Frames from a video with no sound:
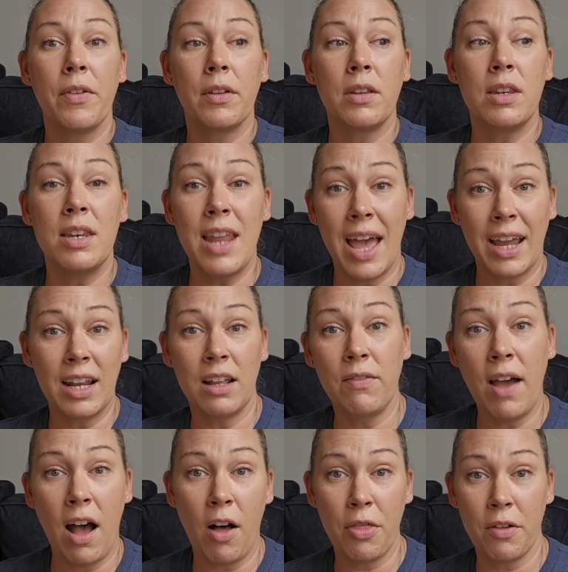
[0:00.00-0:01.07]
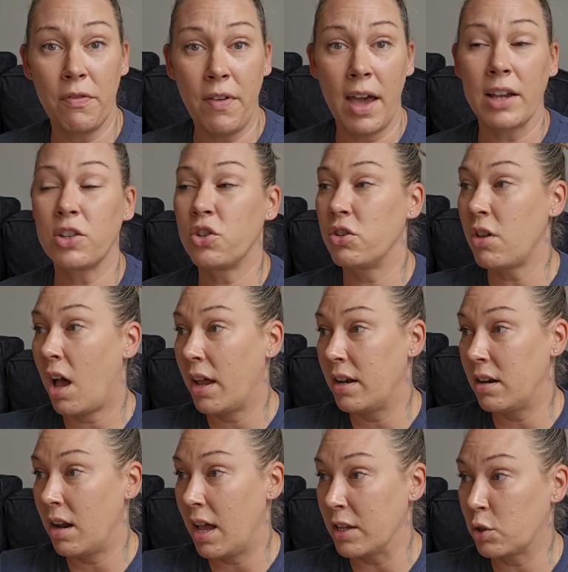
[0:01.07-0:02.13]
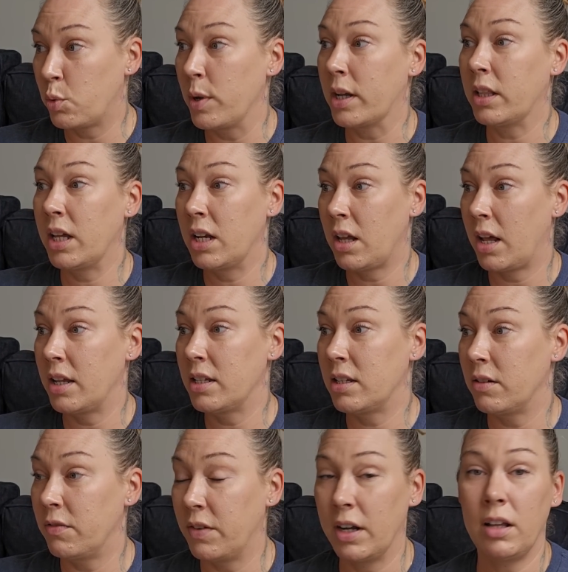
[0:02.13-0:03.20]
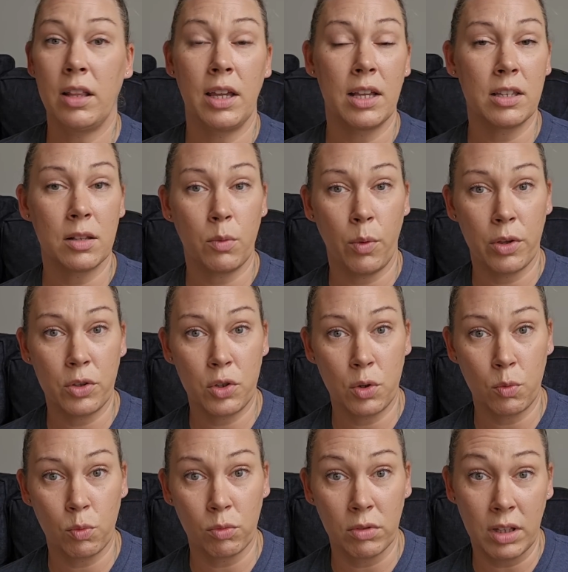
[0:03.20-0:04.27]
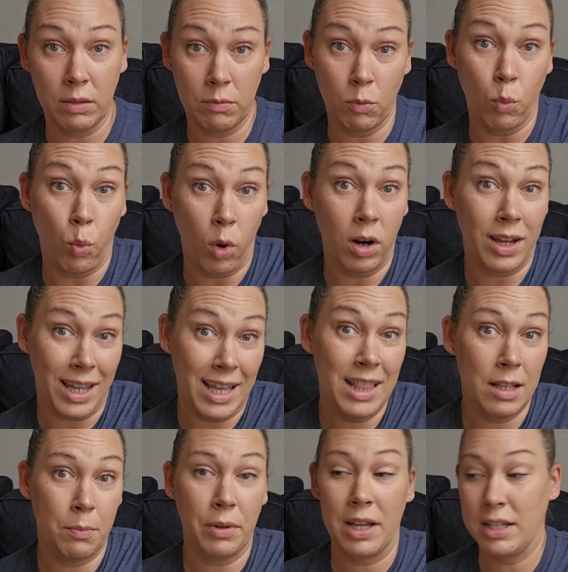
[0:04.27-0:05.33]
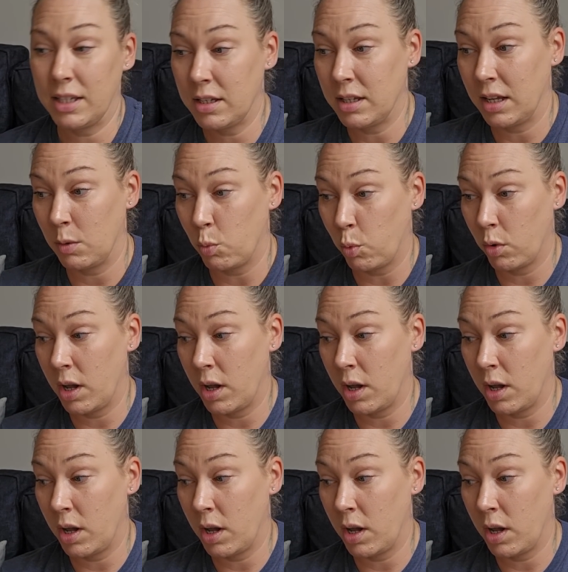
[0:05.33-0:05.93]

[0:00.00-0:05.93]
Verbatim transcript: negative health effects, not as quickly and not as severely as the ones who work in the places and,